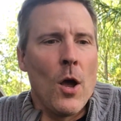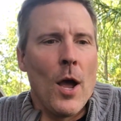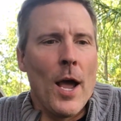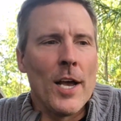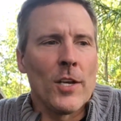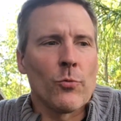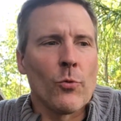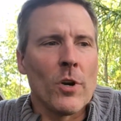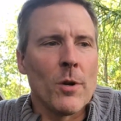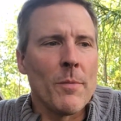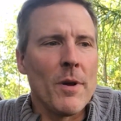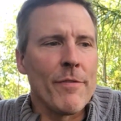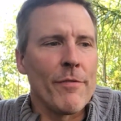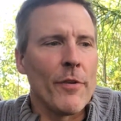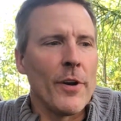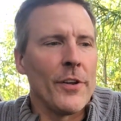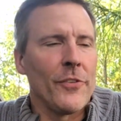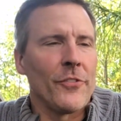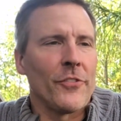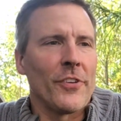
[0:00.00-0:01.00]
As one of my
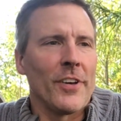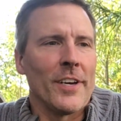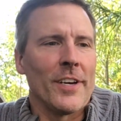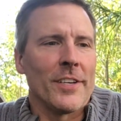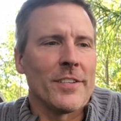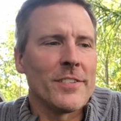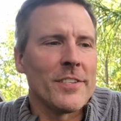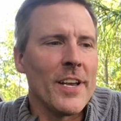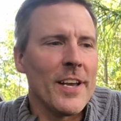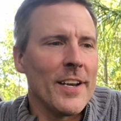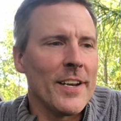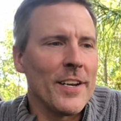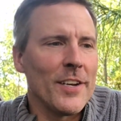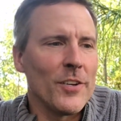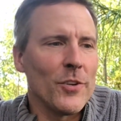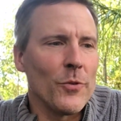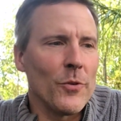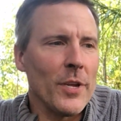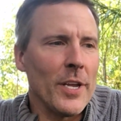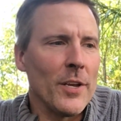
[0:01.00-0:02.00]
friends uh, said in,
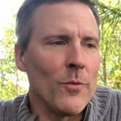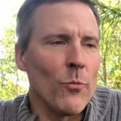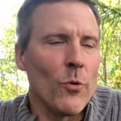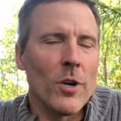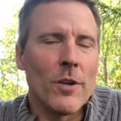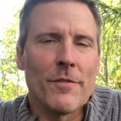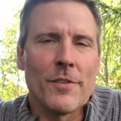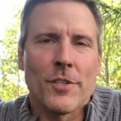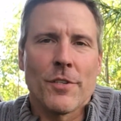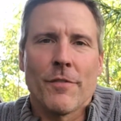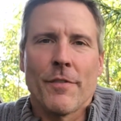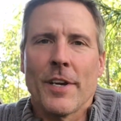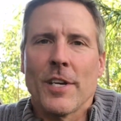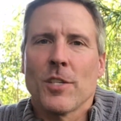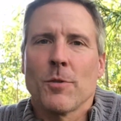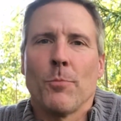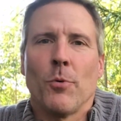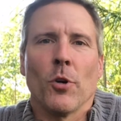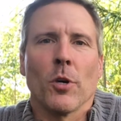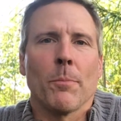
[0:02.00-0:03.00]
a, in one of his
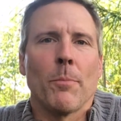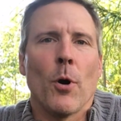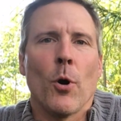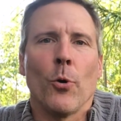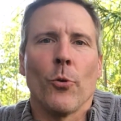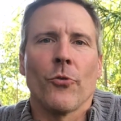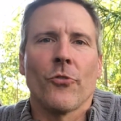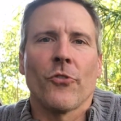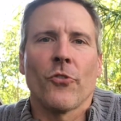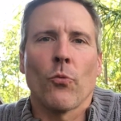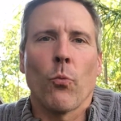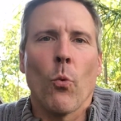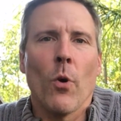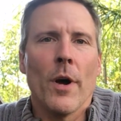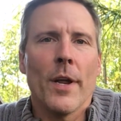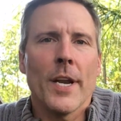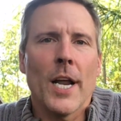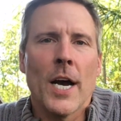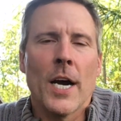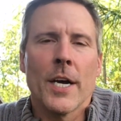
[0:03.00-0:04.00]
Facebook posts,
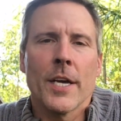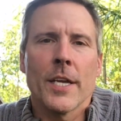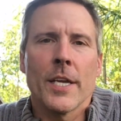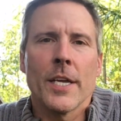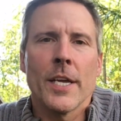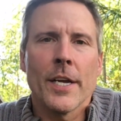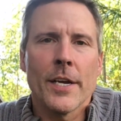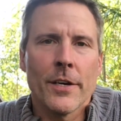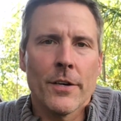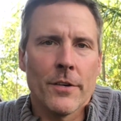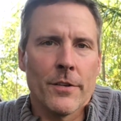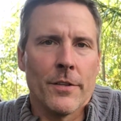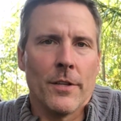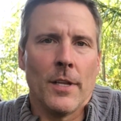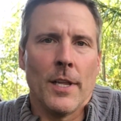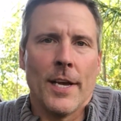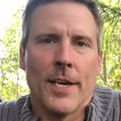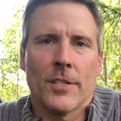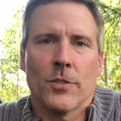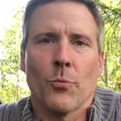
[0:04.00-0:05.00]
what a year the
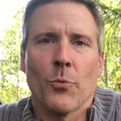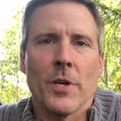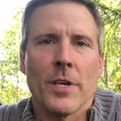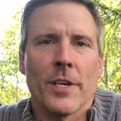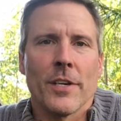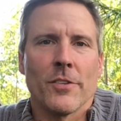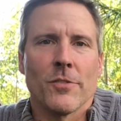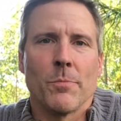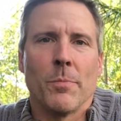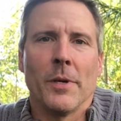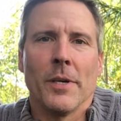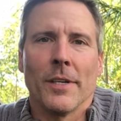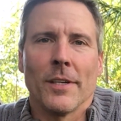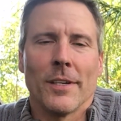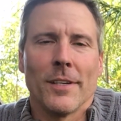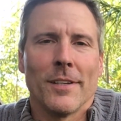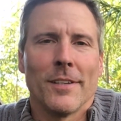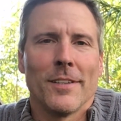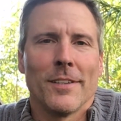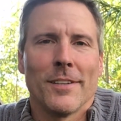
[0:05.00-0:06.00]
last week has been.
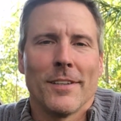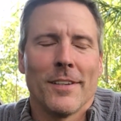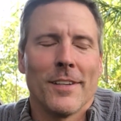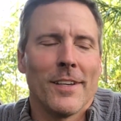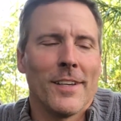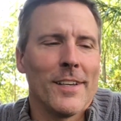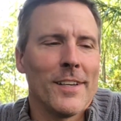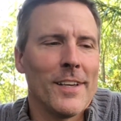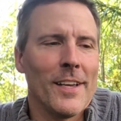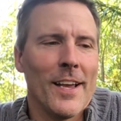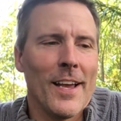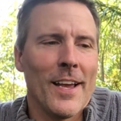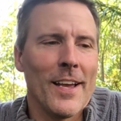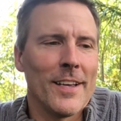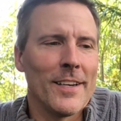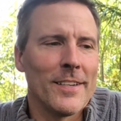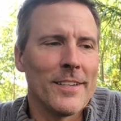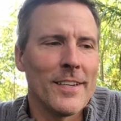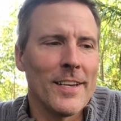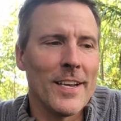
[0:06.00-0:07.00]

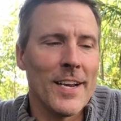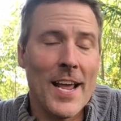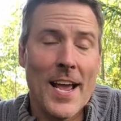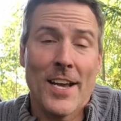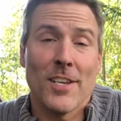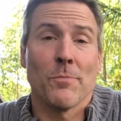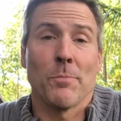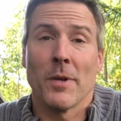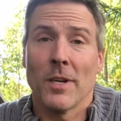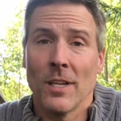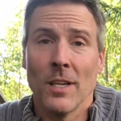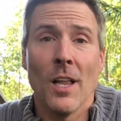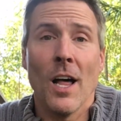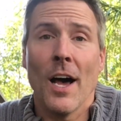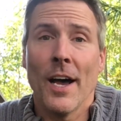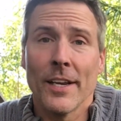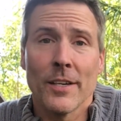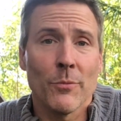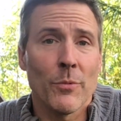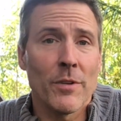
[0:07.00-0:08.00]
And it has been a
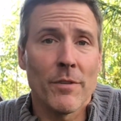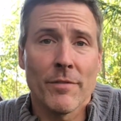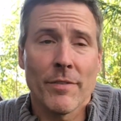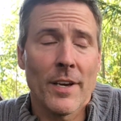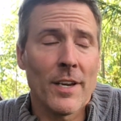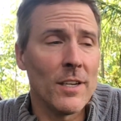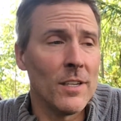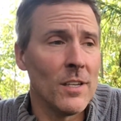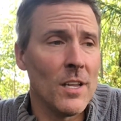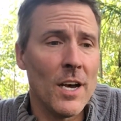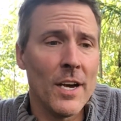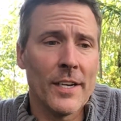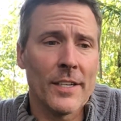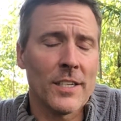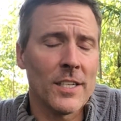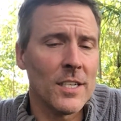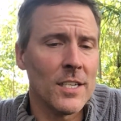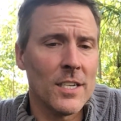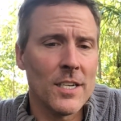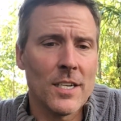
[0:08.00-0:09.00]
lot. We've had a lot
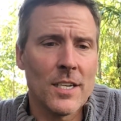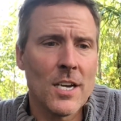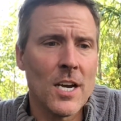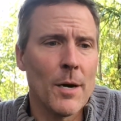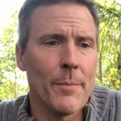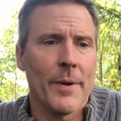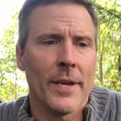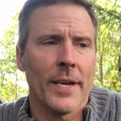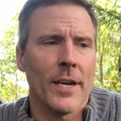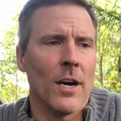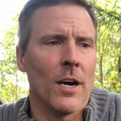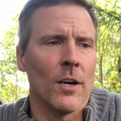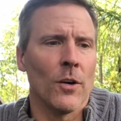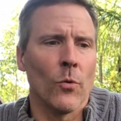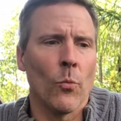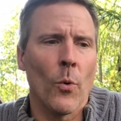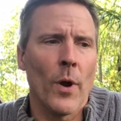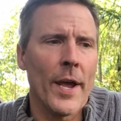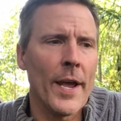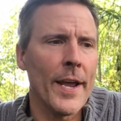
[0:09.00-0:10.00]
coming our
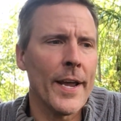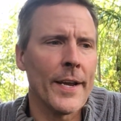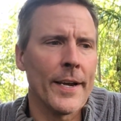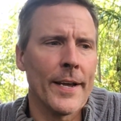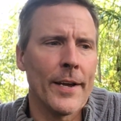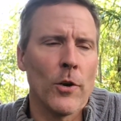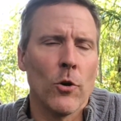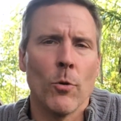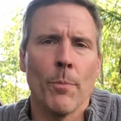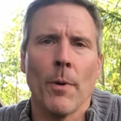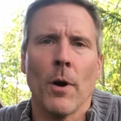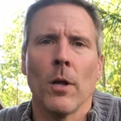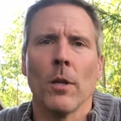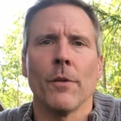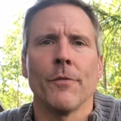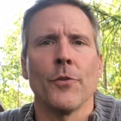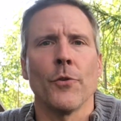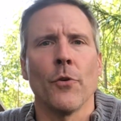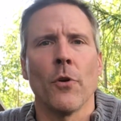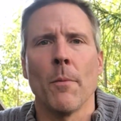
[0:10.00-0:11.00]
way, and I hope all
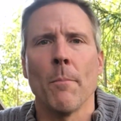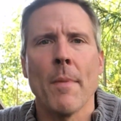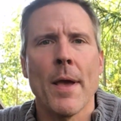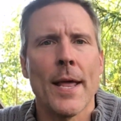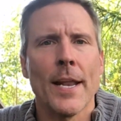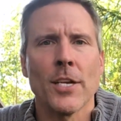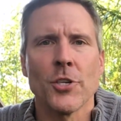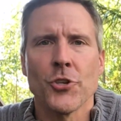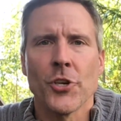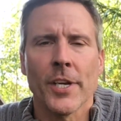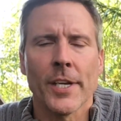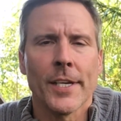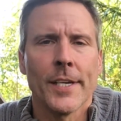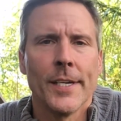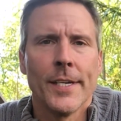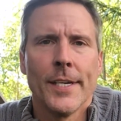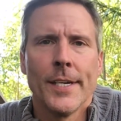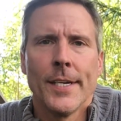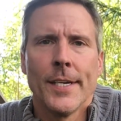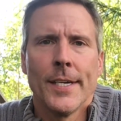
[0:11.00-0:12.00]
of you are managing
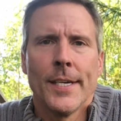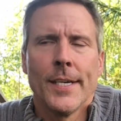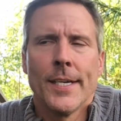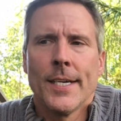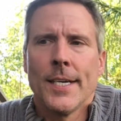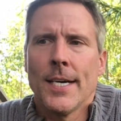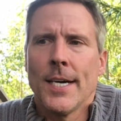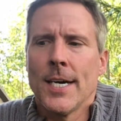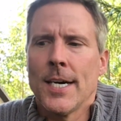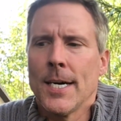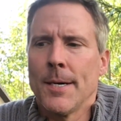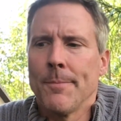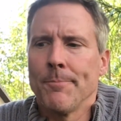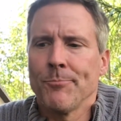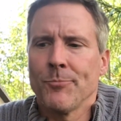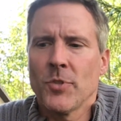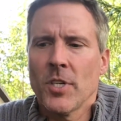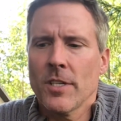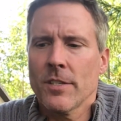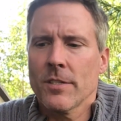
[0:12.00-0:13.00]
um,
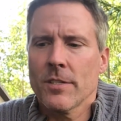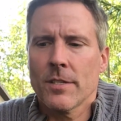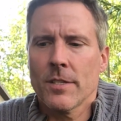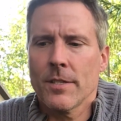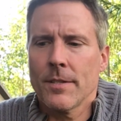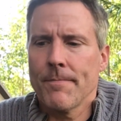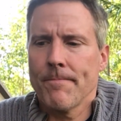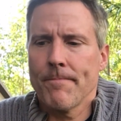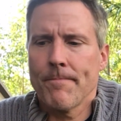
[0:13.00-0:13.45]
just